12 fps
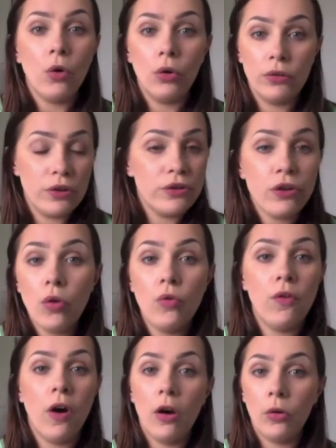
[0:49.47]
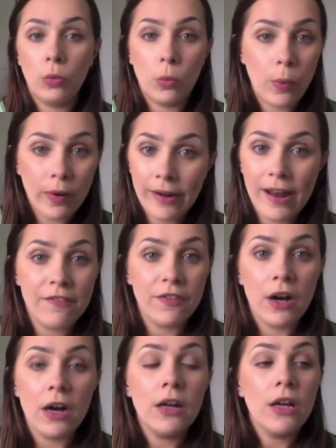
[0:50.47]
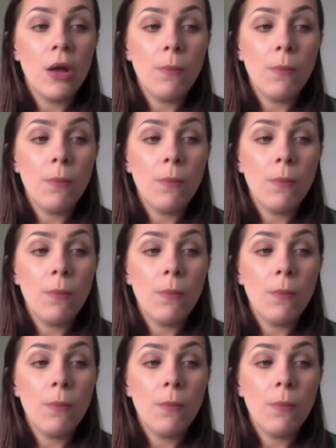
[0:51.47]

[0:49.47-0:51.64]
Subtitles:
or on the sofa or wherever,